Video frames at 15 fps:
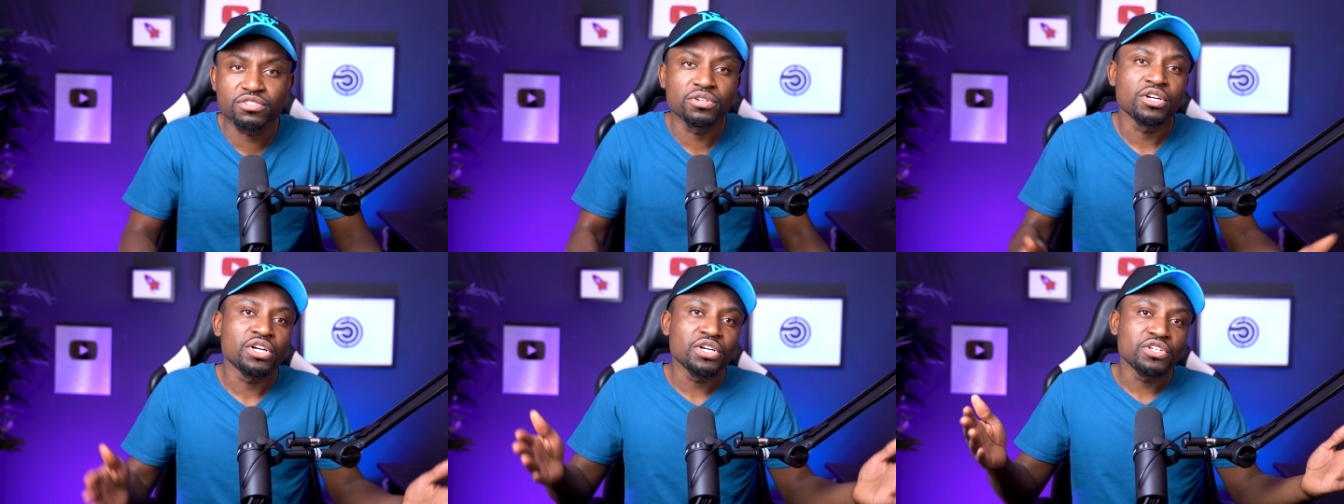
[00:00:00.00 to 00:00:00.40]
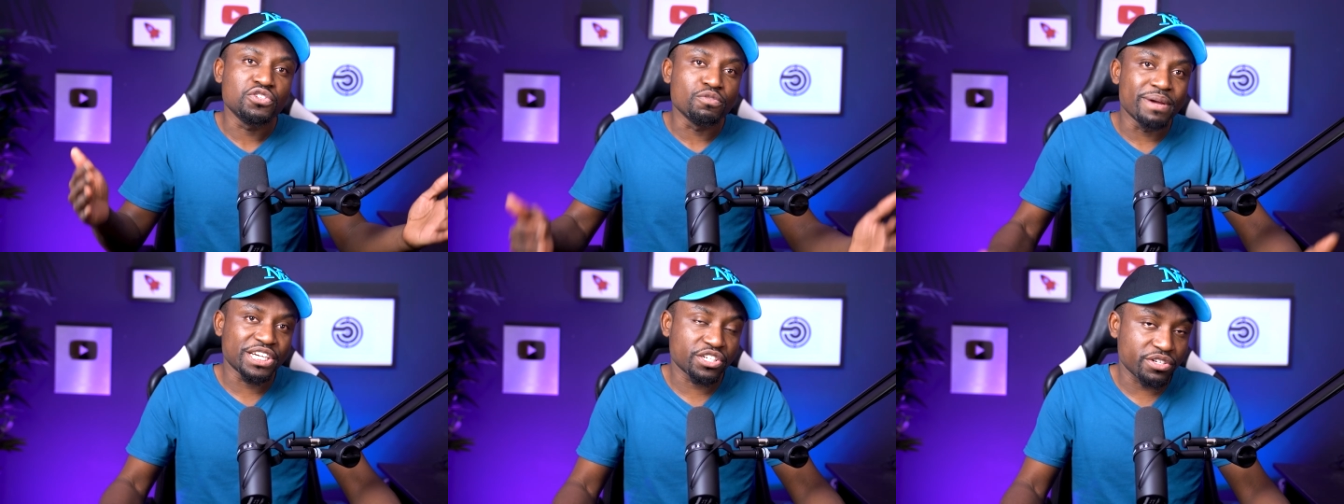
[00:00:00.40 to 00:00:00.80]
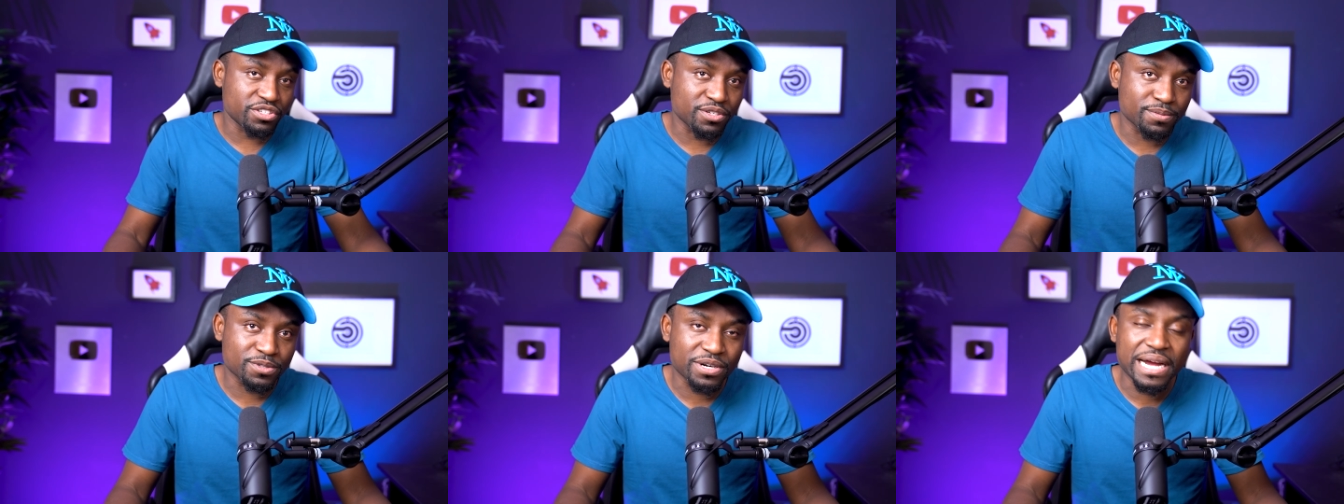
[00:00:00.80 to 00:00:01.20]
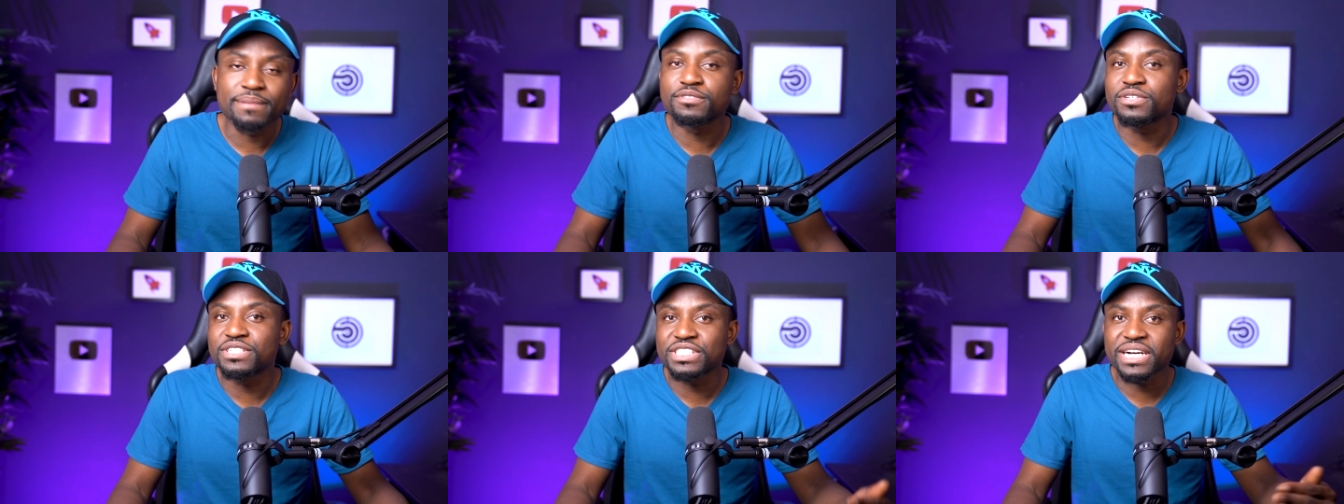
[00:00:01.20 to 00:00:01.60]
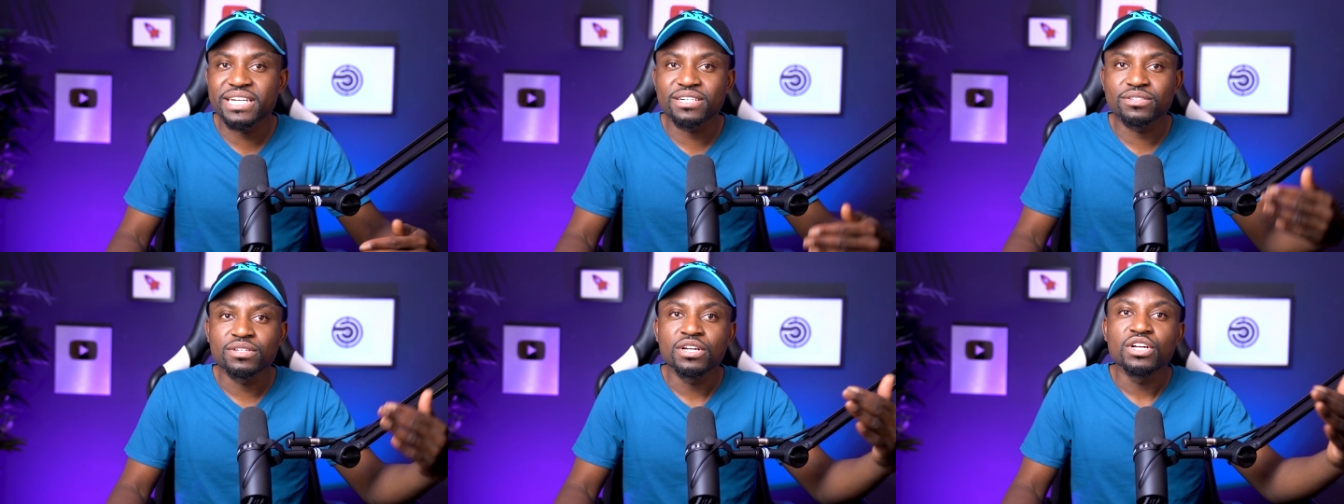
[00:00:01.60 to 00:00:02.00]
So do make sure you're subscribed to the
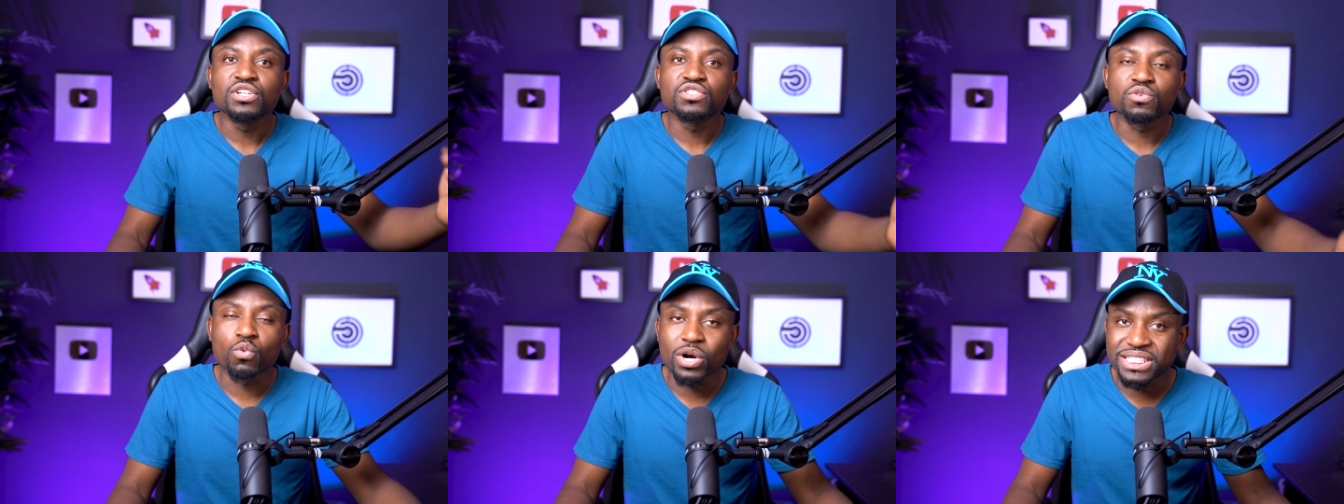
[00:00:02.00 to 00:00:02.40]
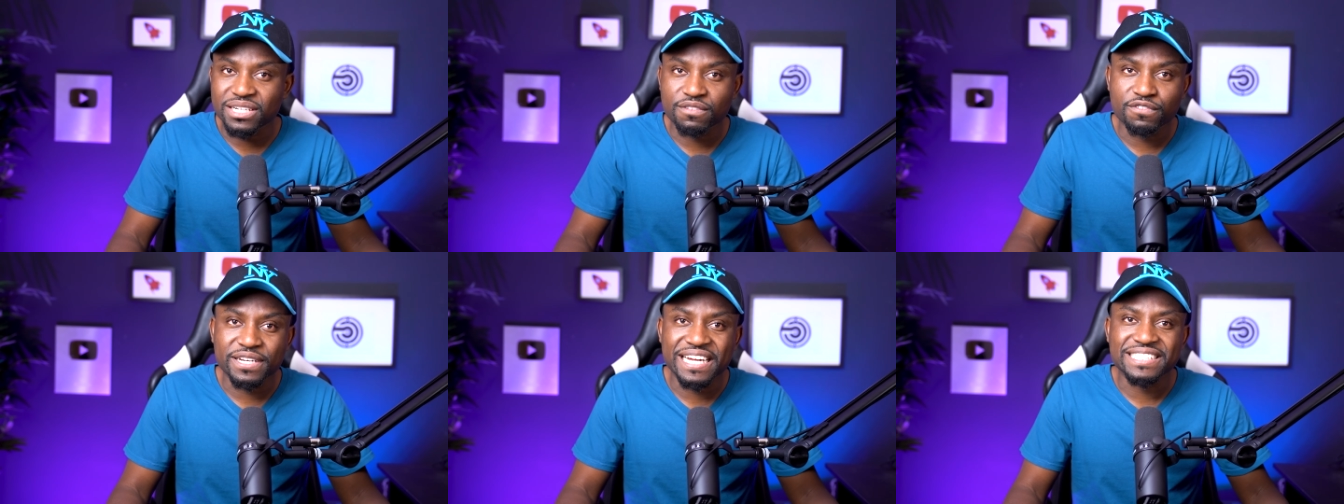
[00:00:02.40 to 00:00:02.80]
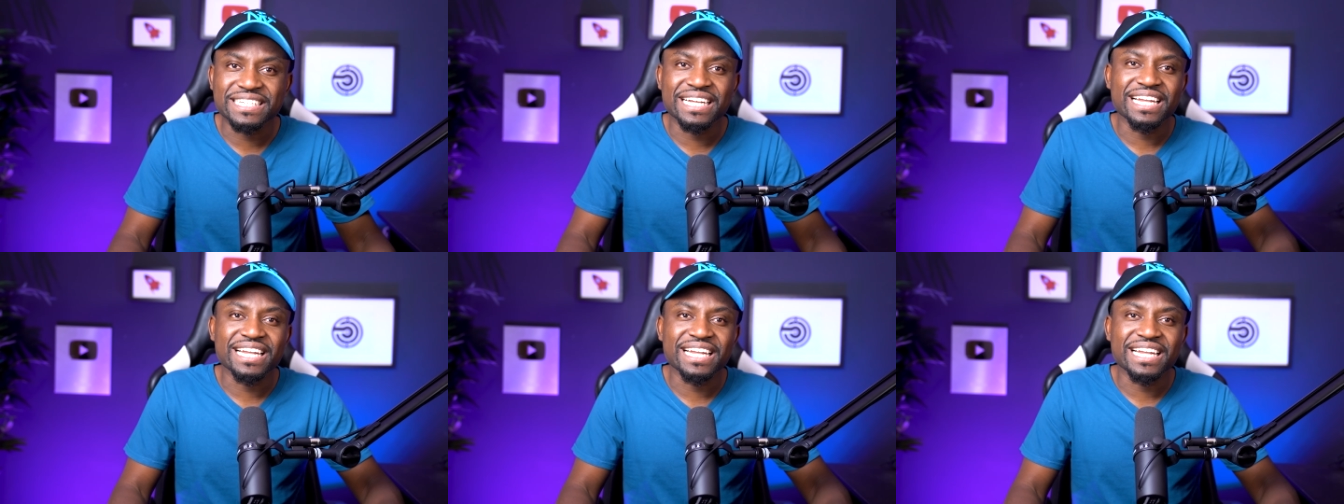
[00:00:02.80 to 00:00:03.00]
channel to watch out for that.